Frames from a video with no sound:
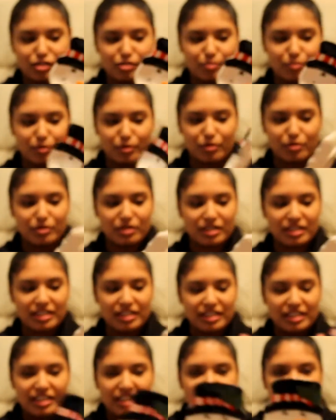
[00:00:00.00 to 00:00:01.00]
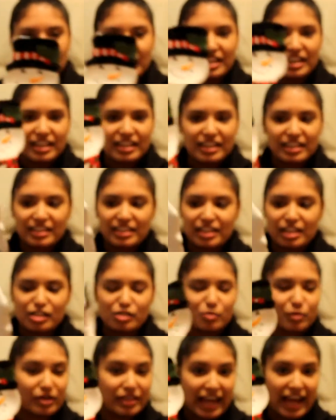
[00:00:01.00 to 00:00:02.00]
this
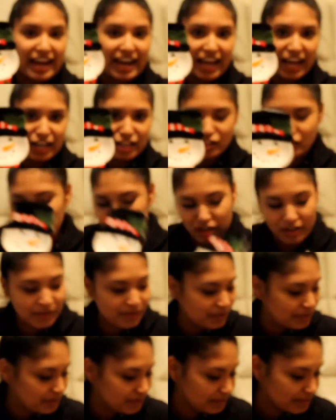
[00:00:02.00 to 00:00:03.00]
Because we're that extra.